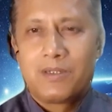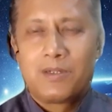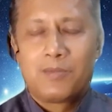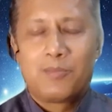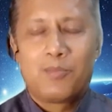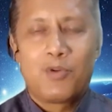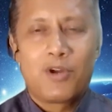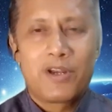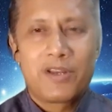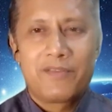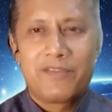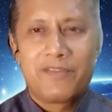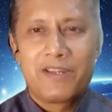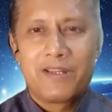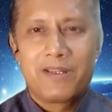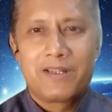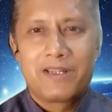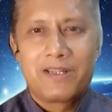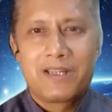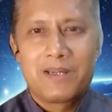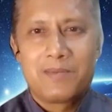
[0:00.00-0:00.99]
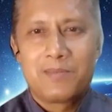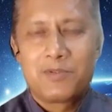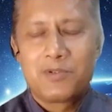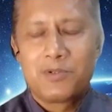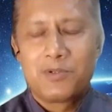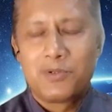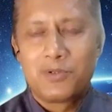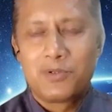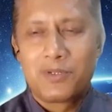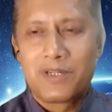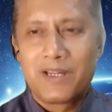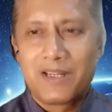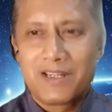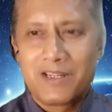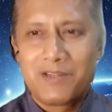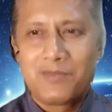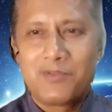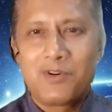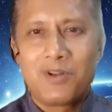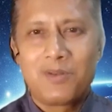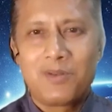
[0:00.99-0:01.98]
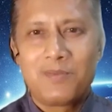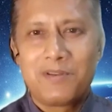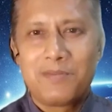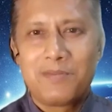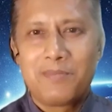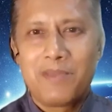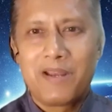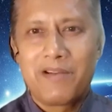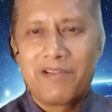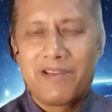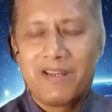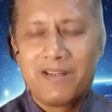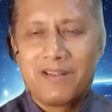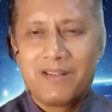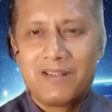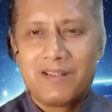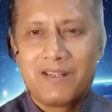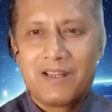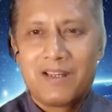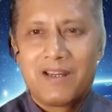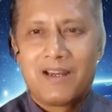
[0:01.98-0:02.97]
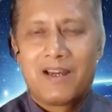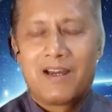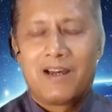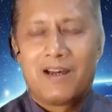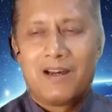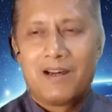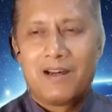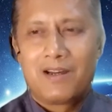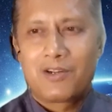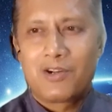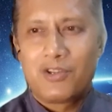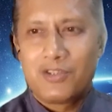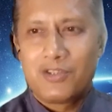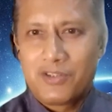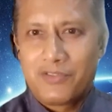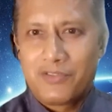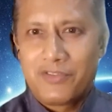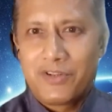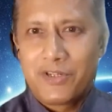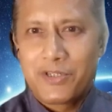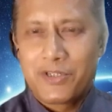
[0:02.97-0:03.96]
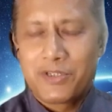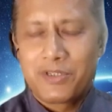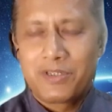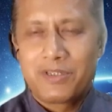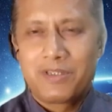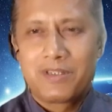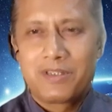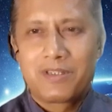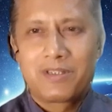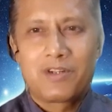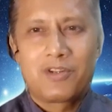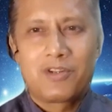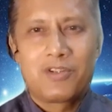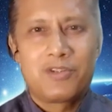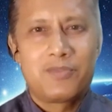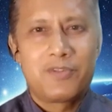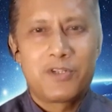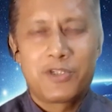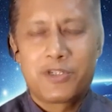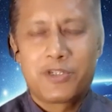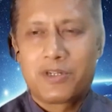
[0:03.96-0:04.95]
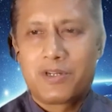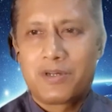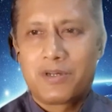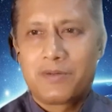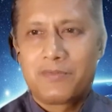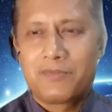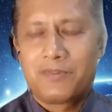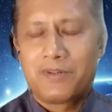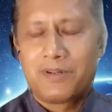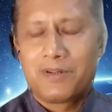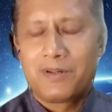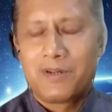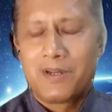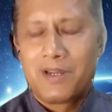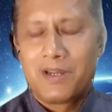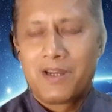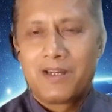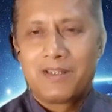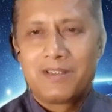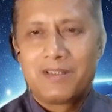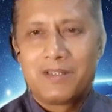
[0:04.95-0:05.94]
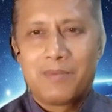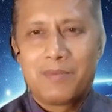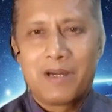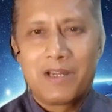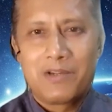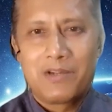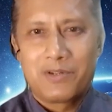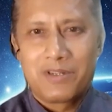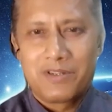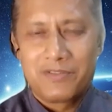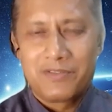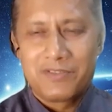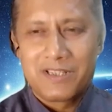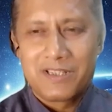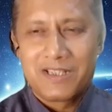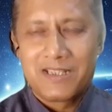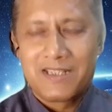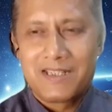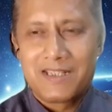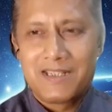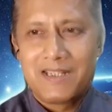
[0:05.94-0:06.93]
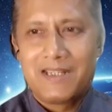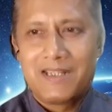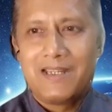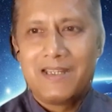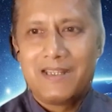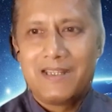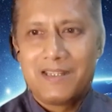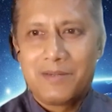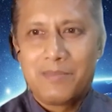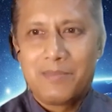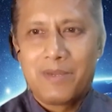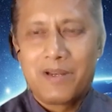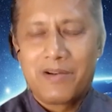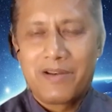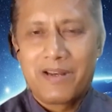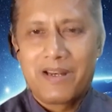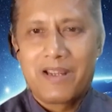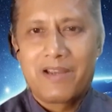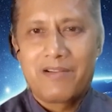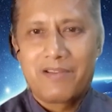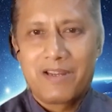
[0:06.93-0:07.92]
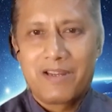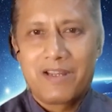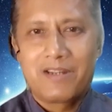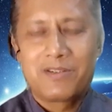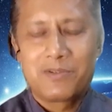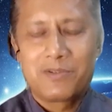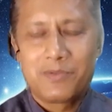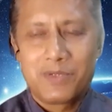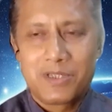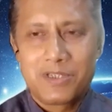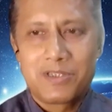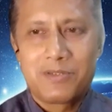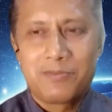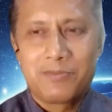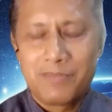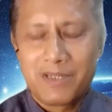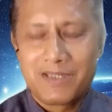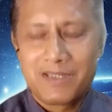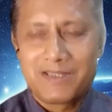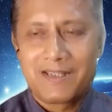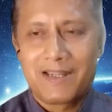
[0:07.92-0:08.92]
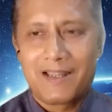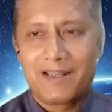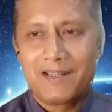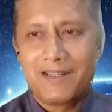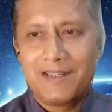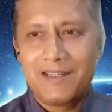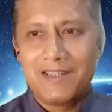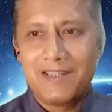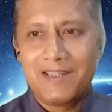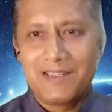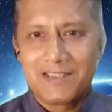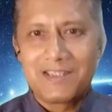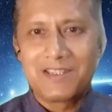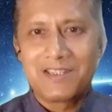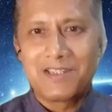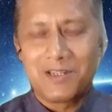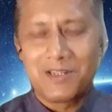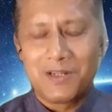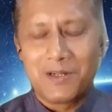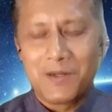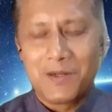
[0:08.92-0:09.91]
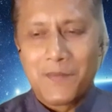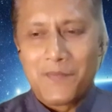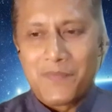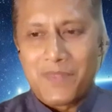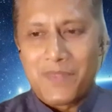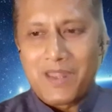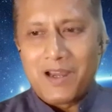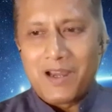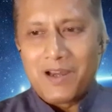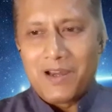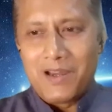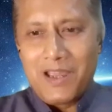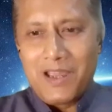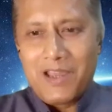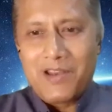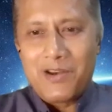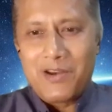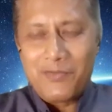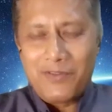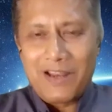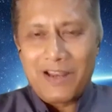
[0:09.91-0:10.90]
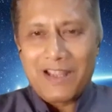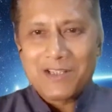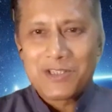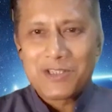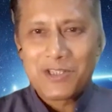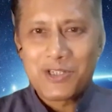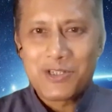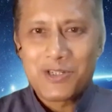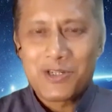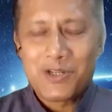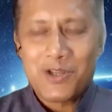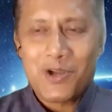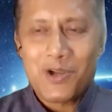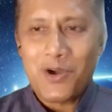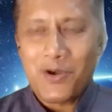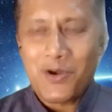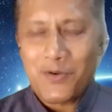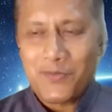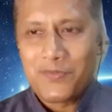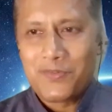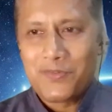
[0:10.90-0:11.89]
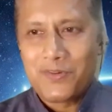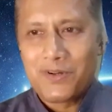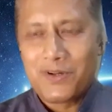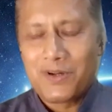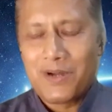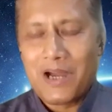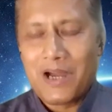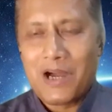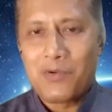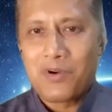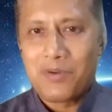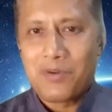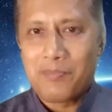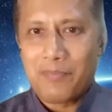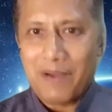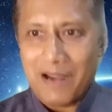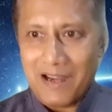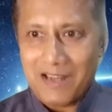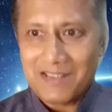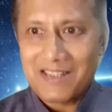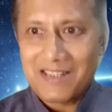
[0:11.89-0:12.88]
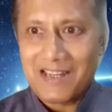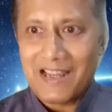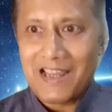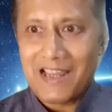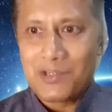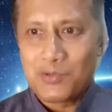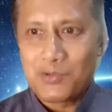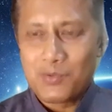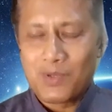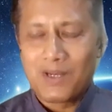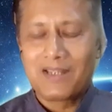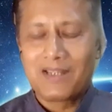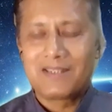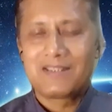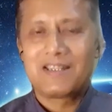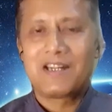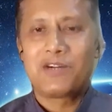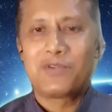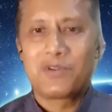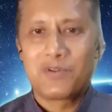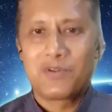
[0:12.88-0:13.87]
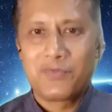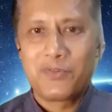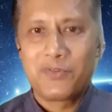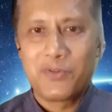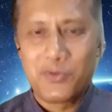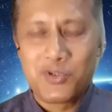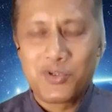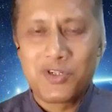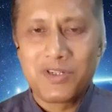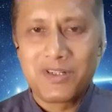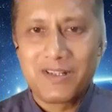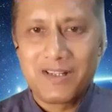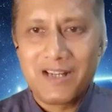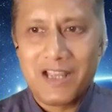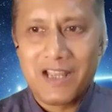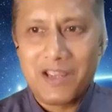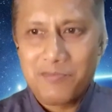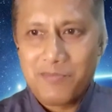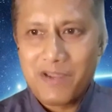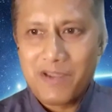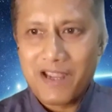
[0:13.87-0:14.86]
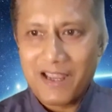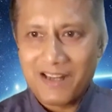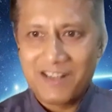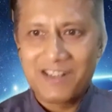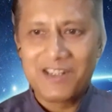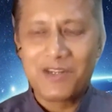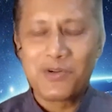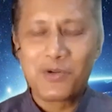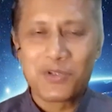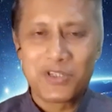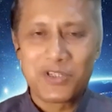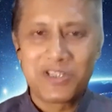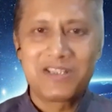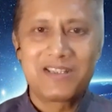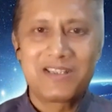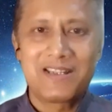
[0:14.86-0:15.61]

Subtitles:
motivating them to get involved in marine conservation of the biodiversity in the marine areas, which basically is a reflection of our past as well as our future. Life began in the oceans,